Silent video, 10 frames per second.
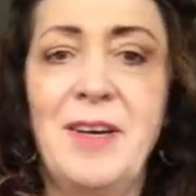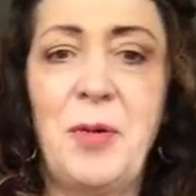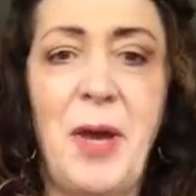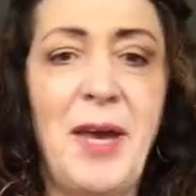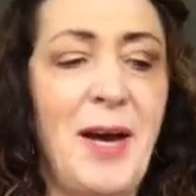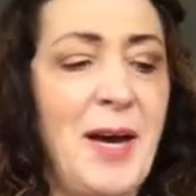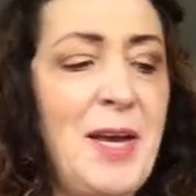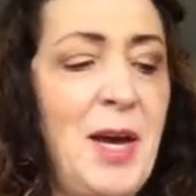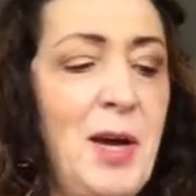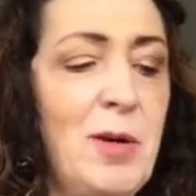Okay, I
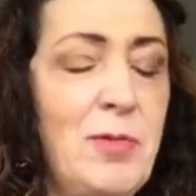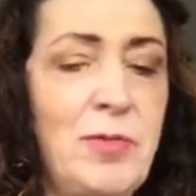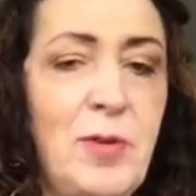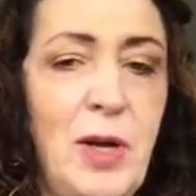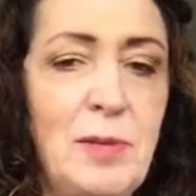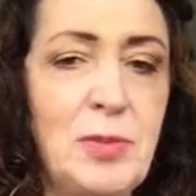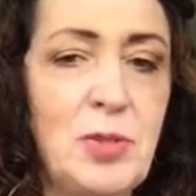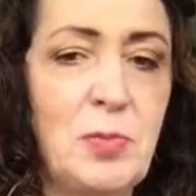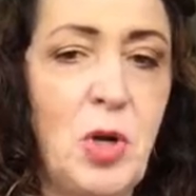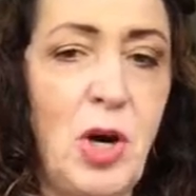have
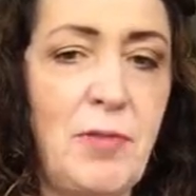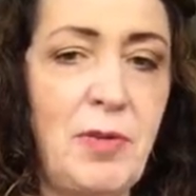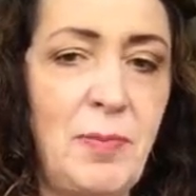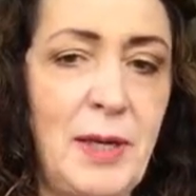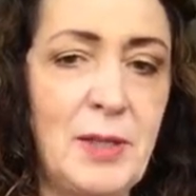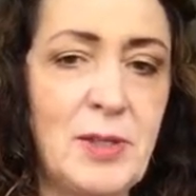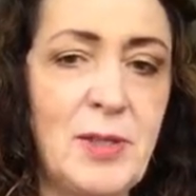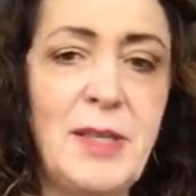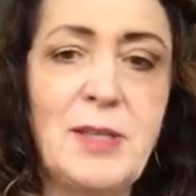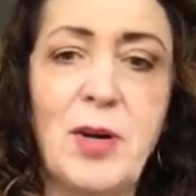some coffee beans.
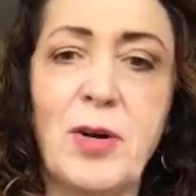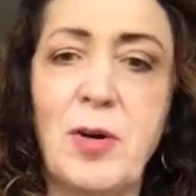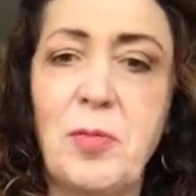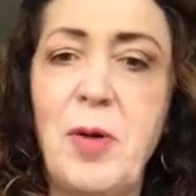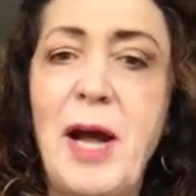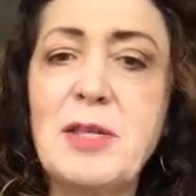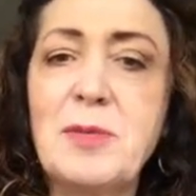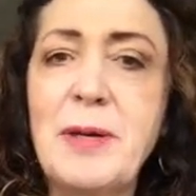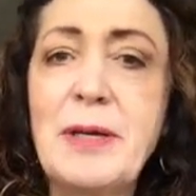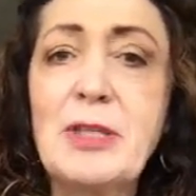These are
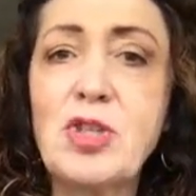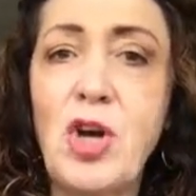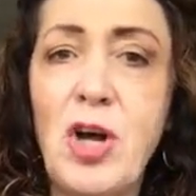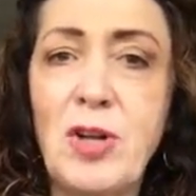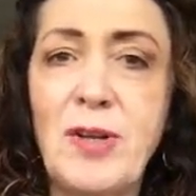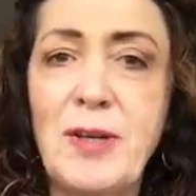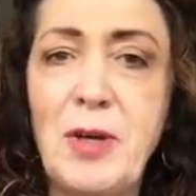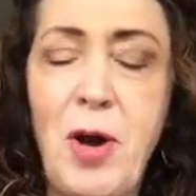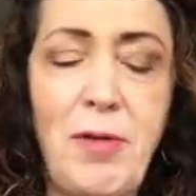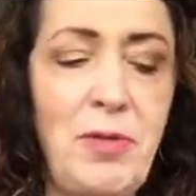raspberry chocolate
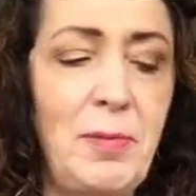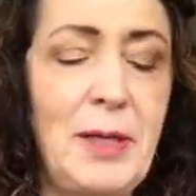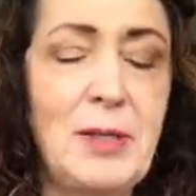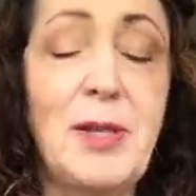coffee beans.